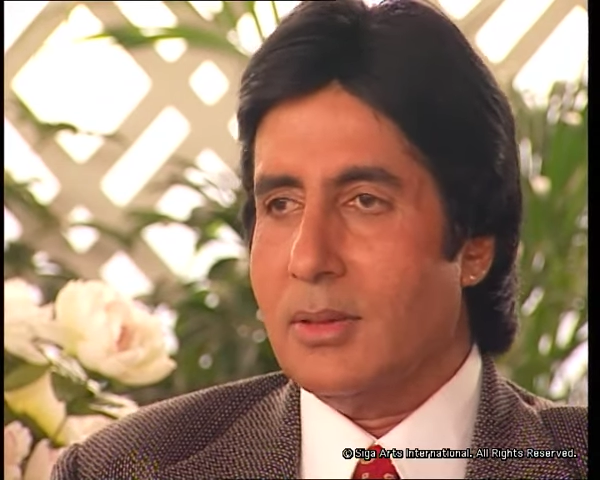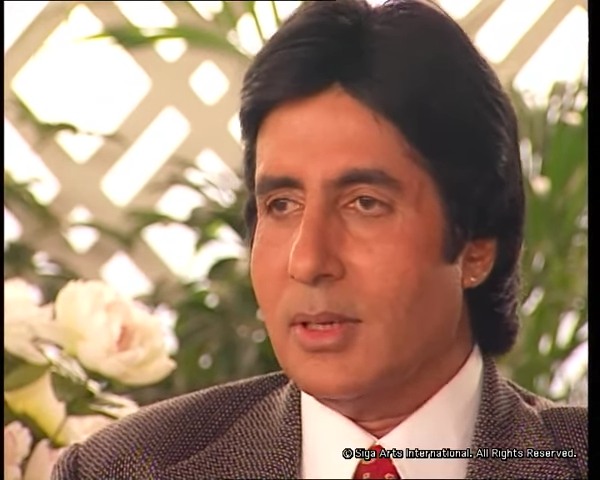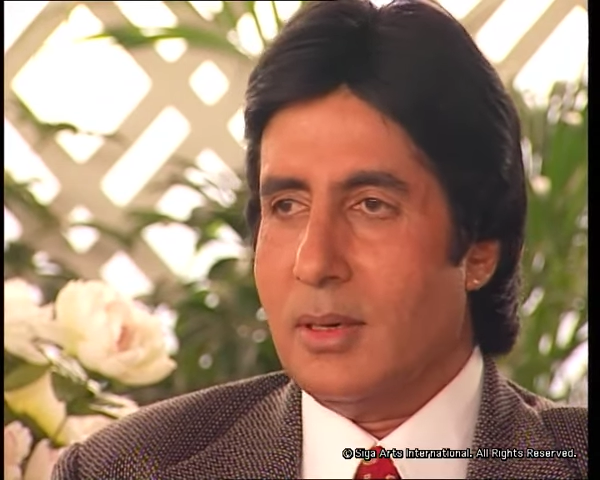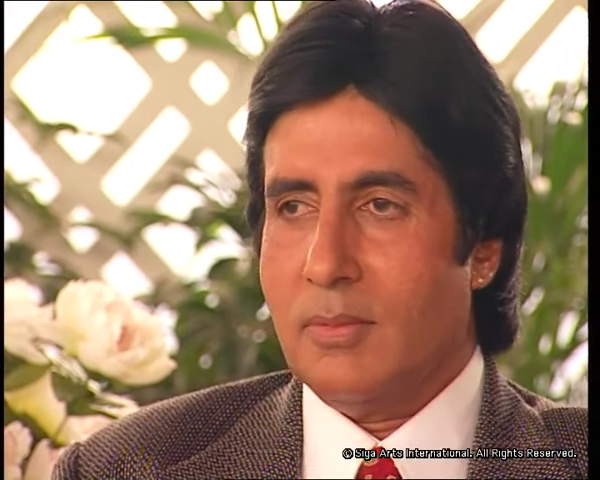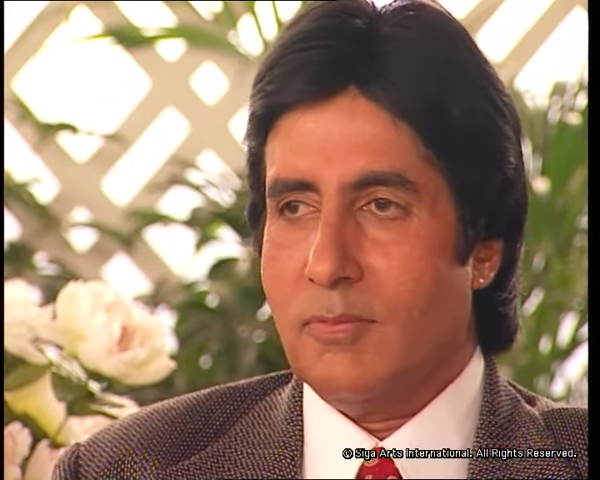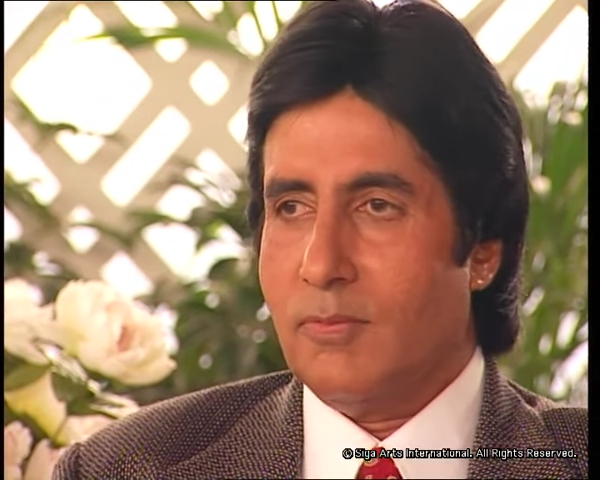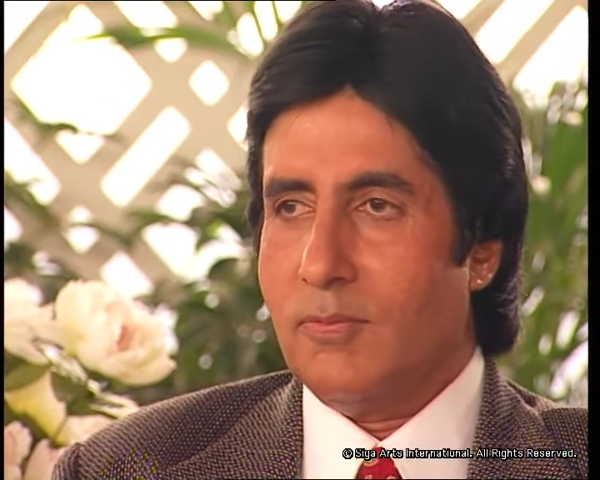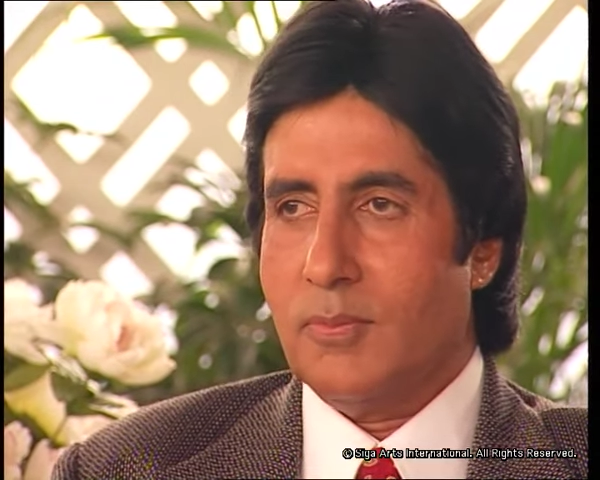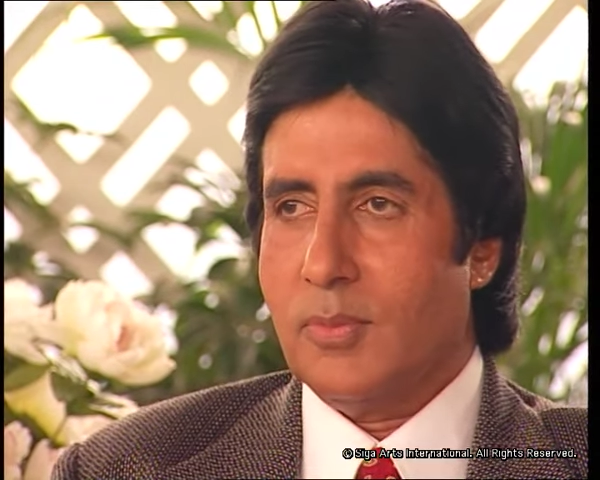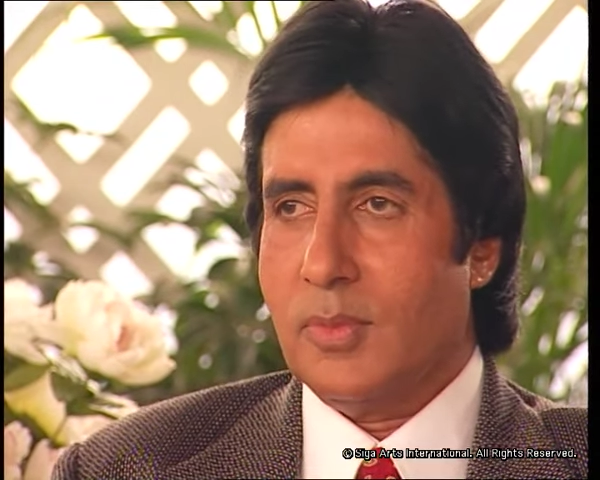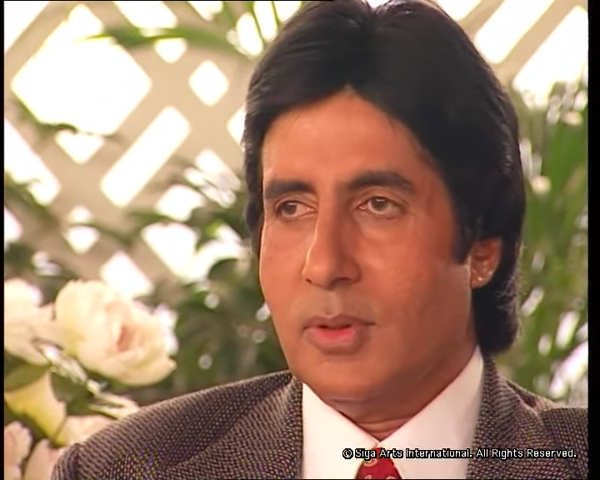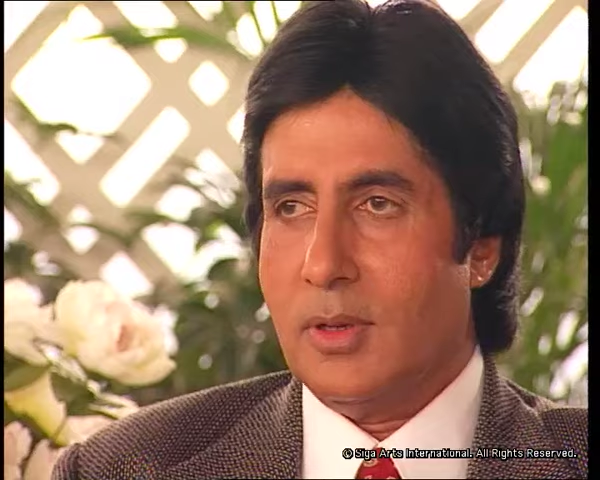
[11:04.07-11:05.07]
there
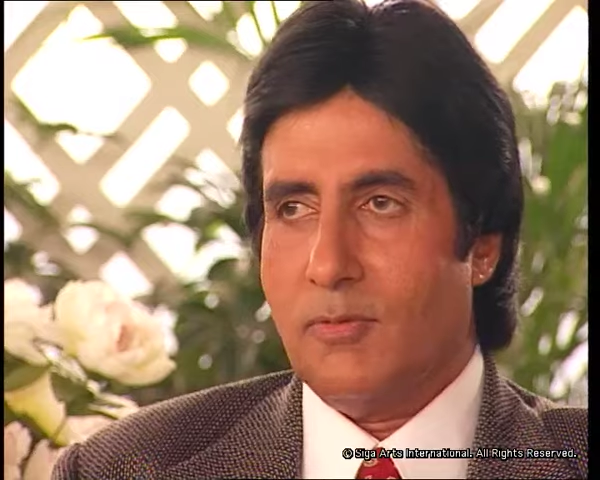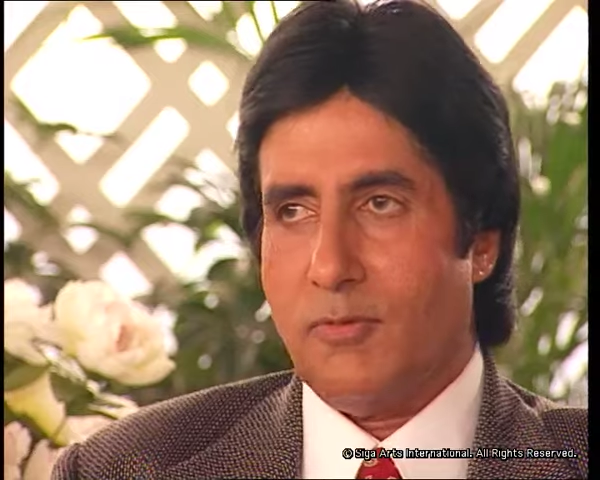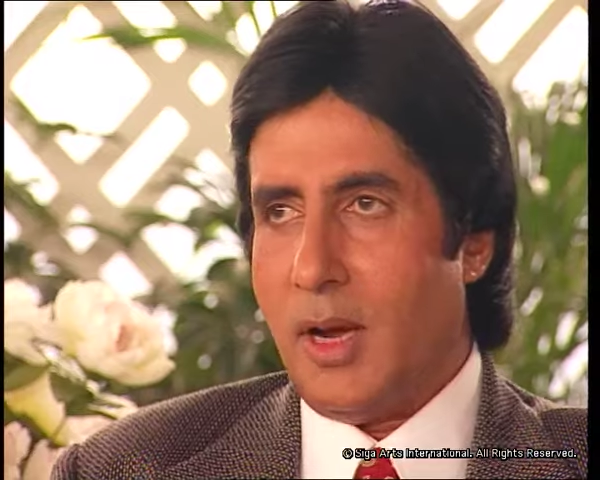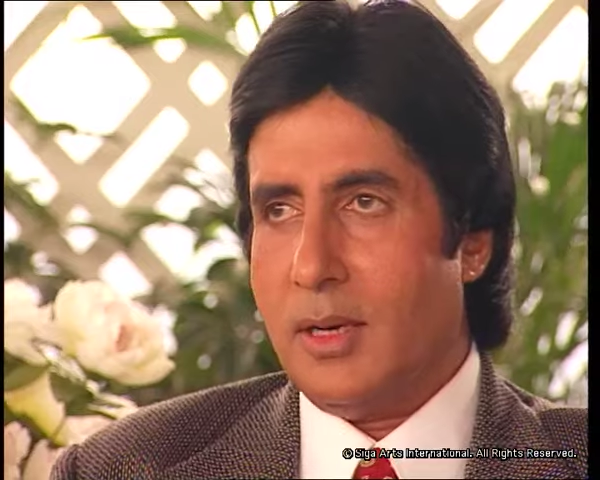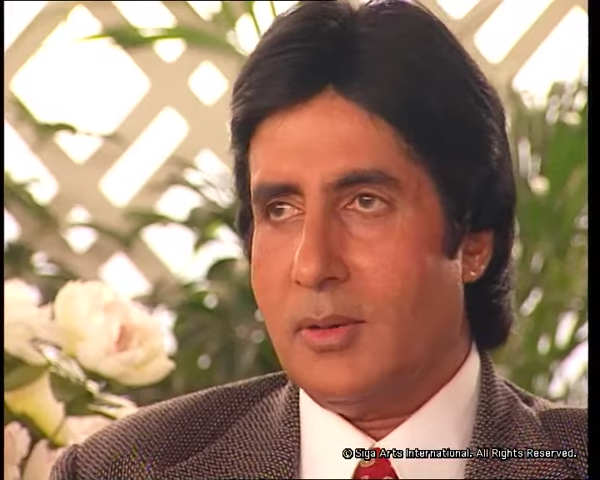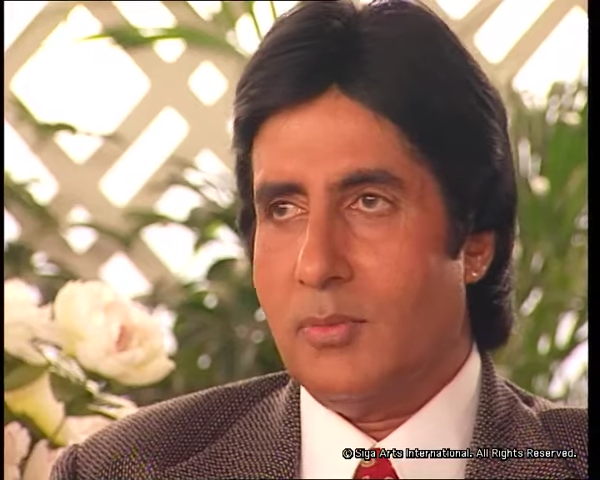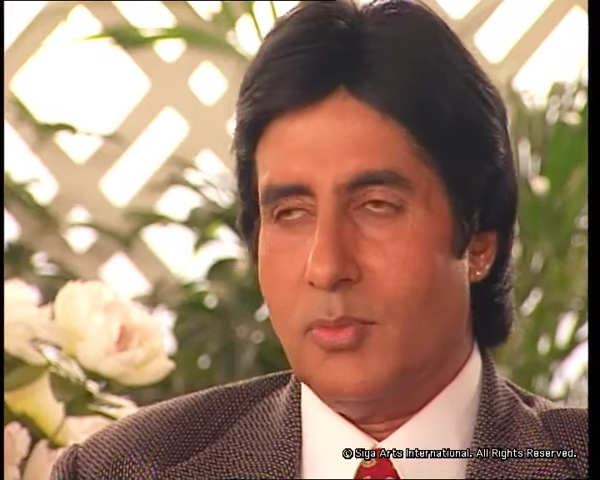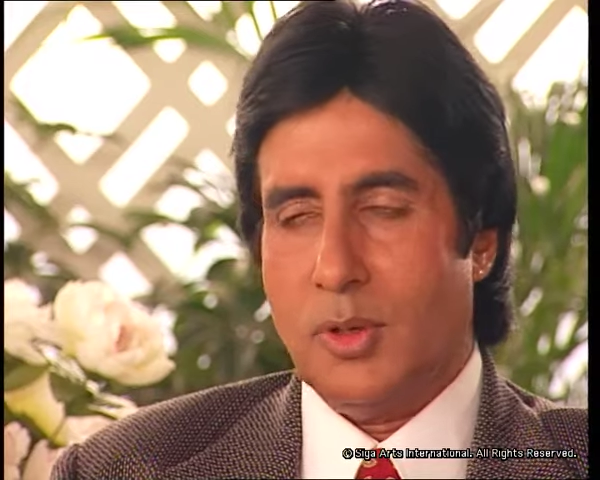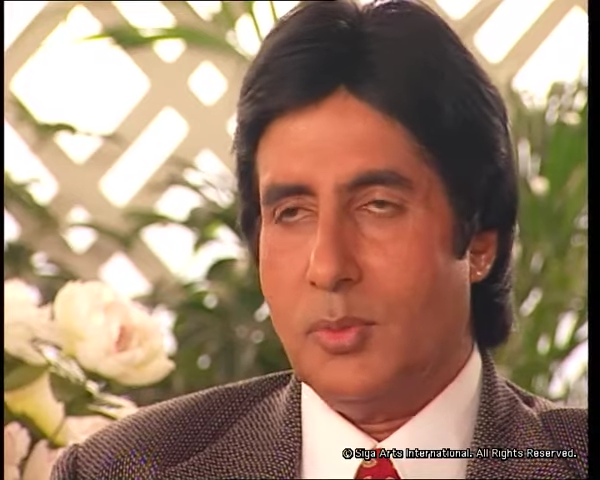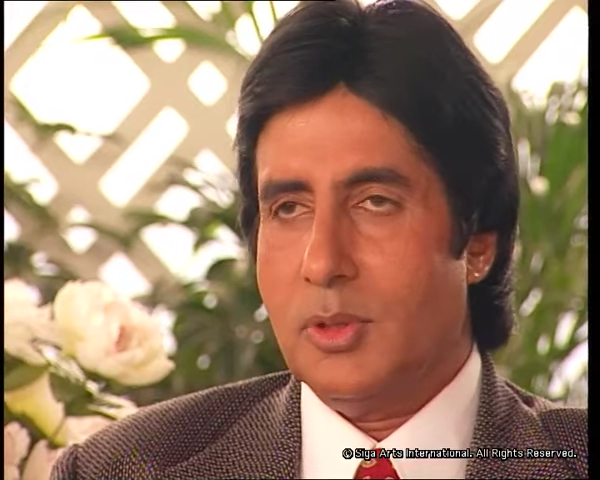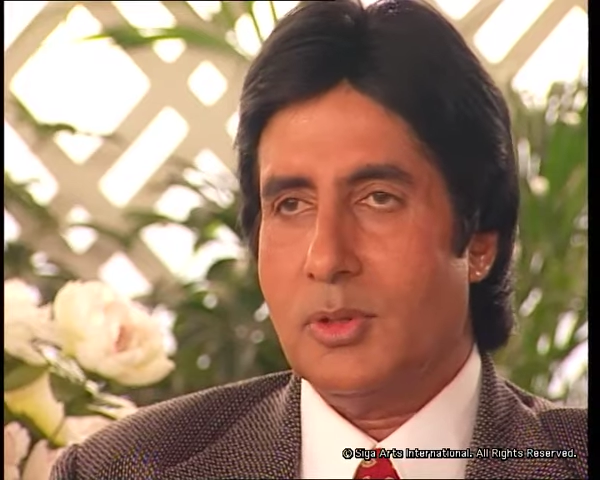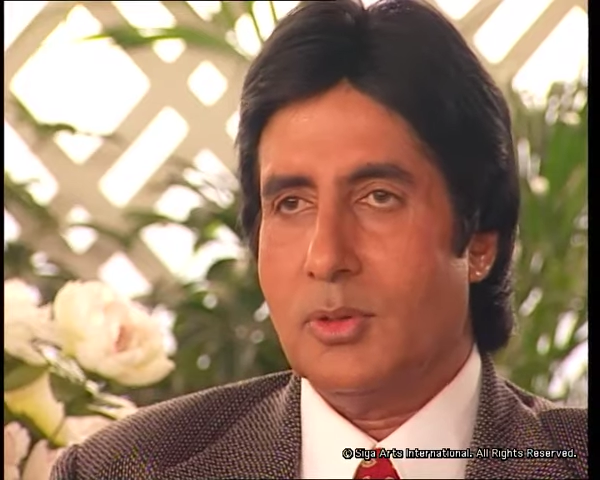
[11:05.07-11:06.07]
and, fight. We are
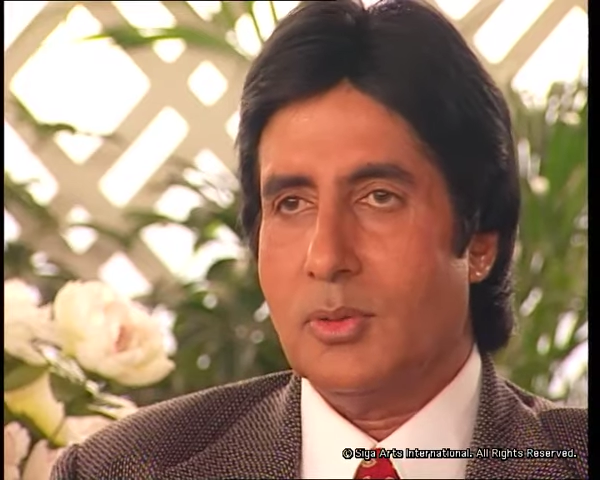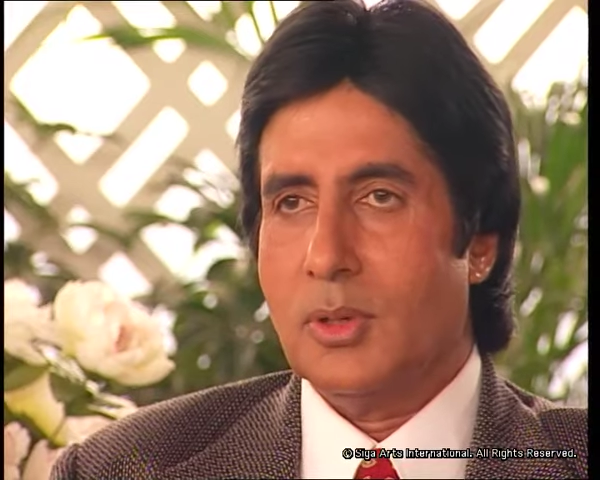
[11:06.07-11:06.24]
with you.